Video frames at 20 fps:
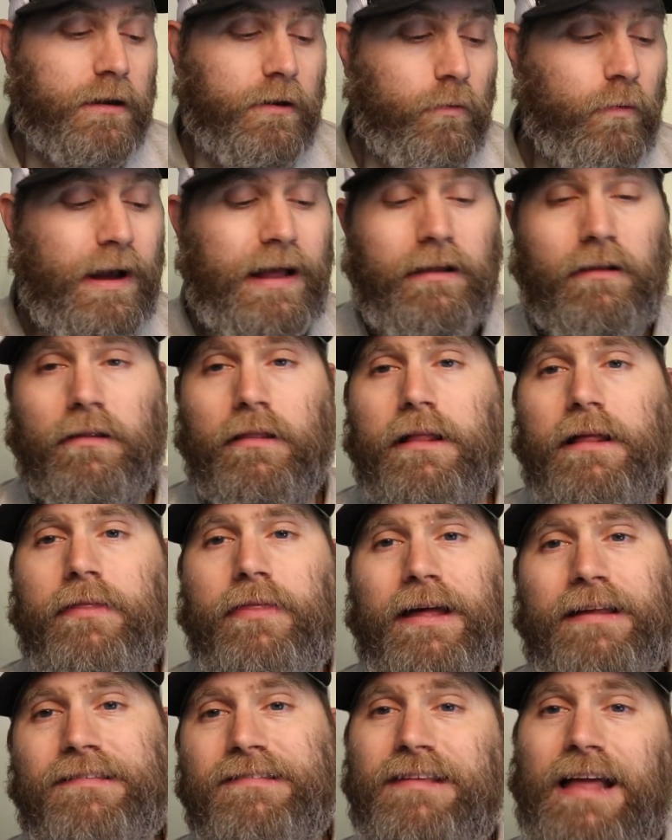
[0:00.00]
Well,
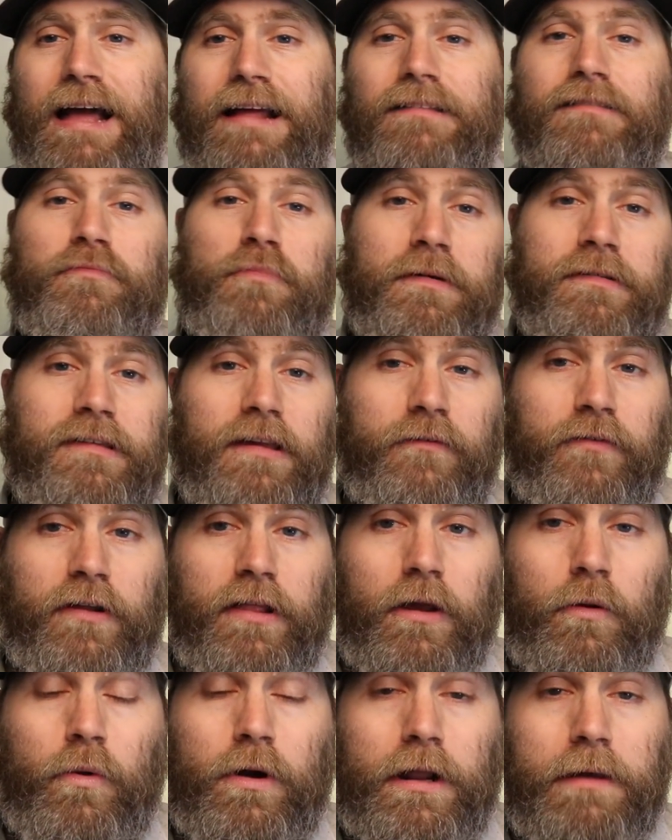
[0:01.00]
that's not
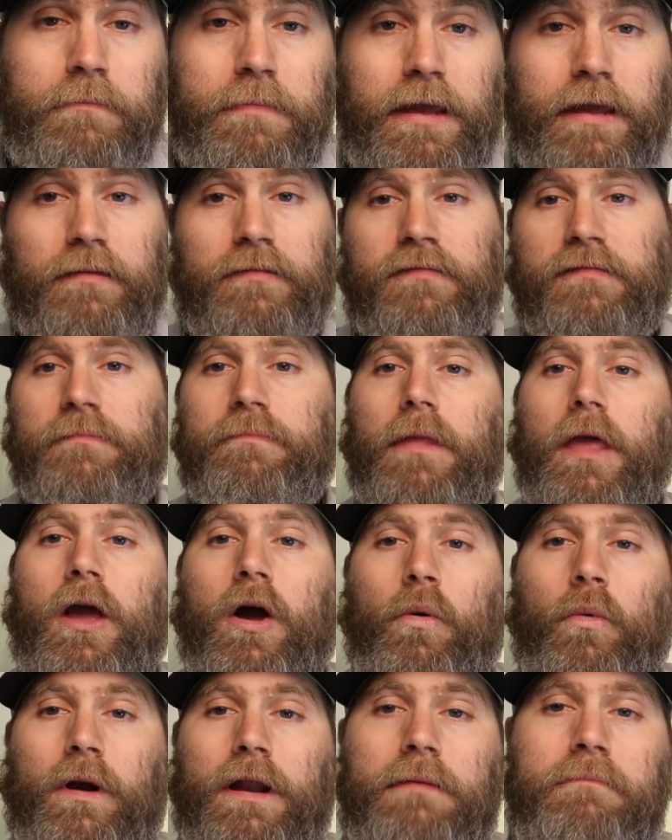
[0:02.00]
specifically what it means.
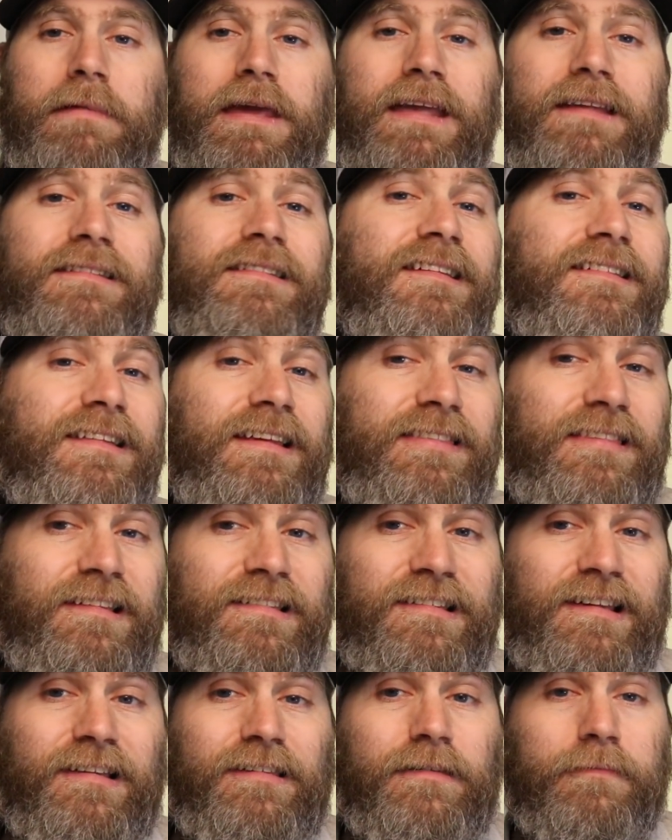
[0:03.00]
What it means is that the
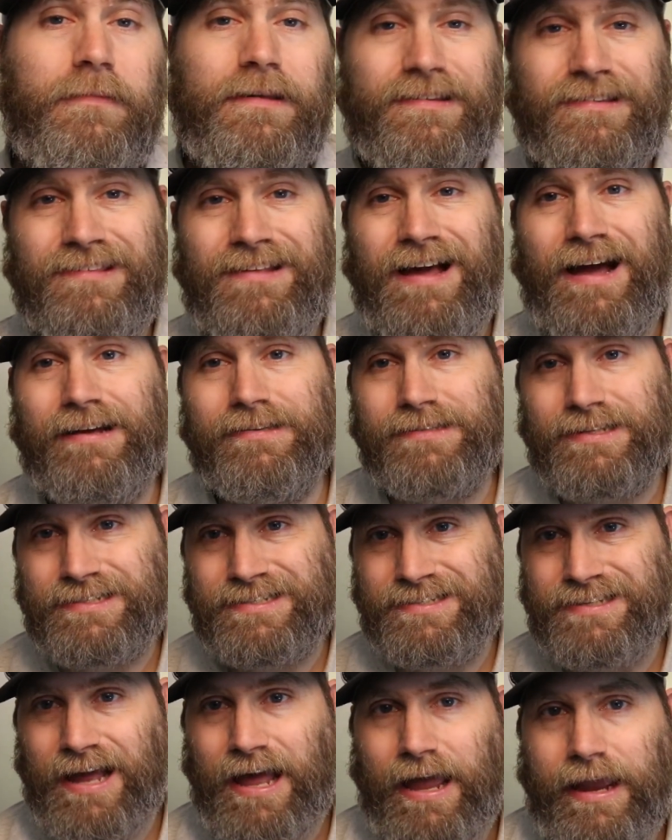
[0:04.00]
system is not
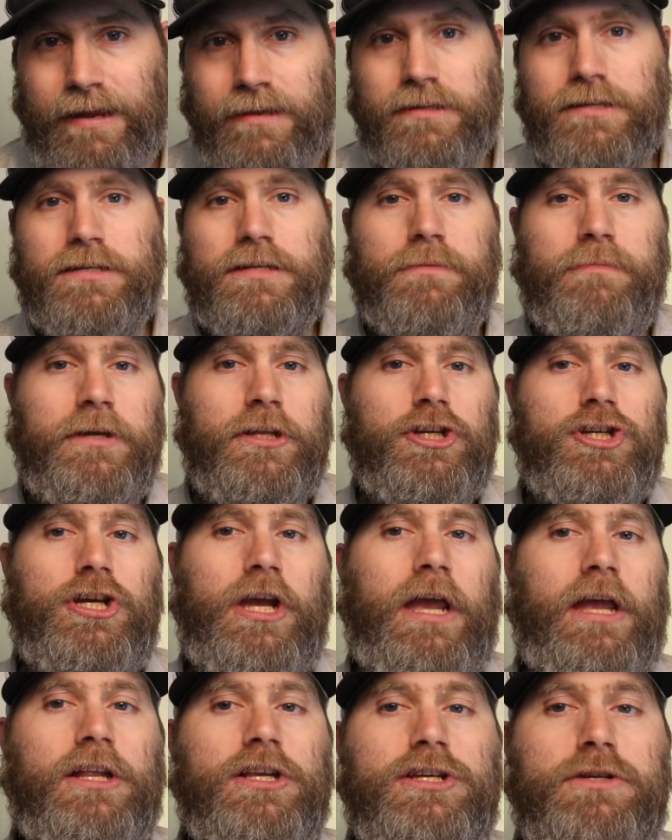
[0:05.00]
designed to be
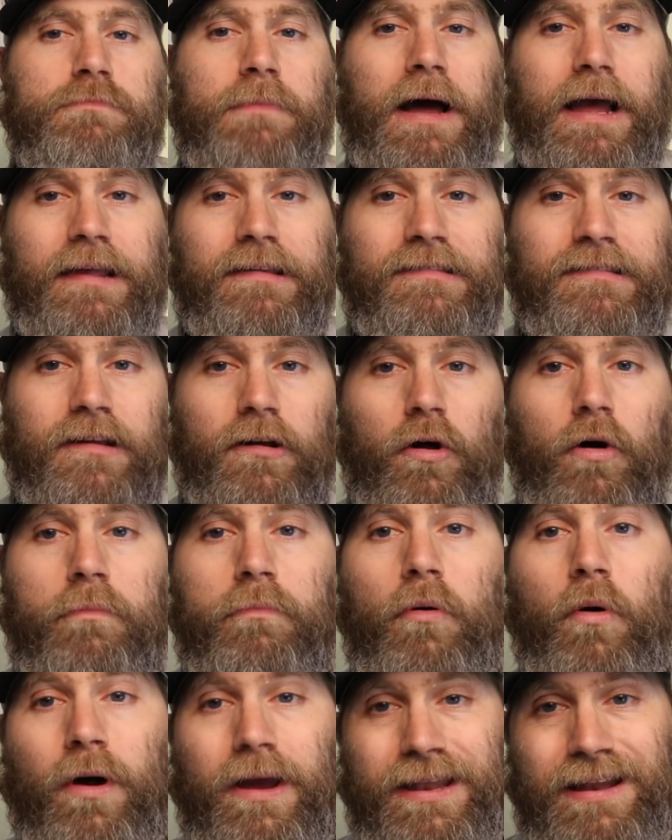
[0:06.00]
changed by single
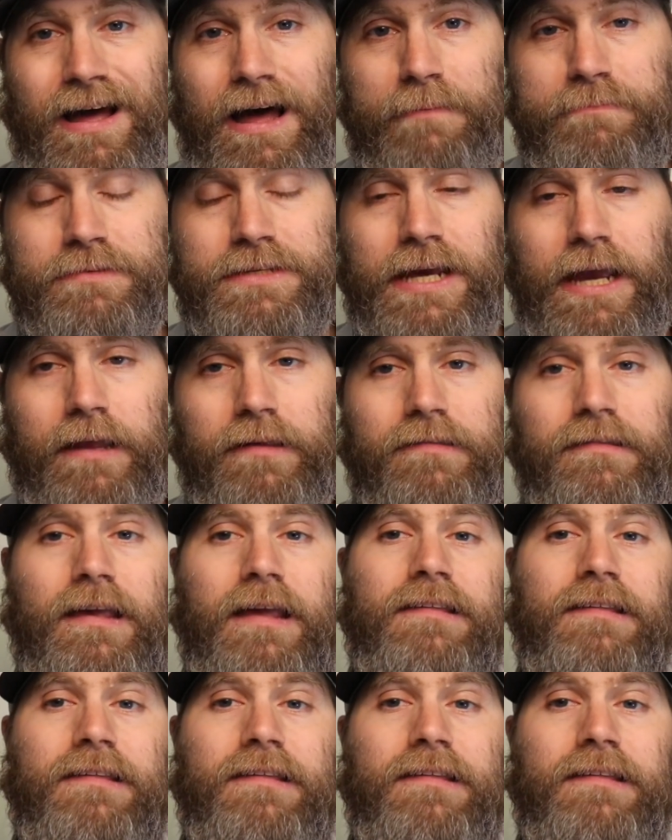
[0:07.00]
point updates.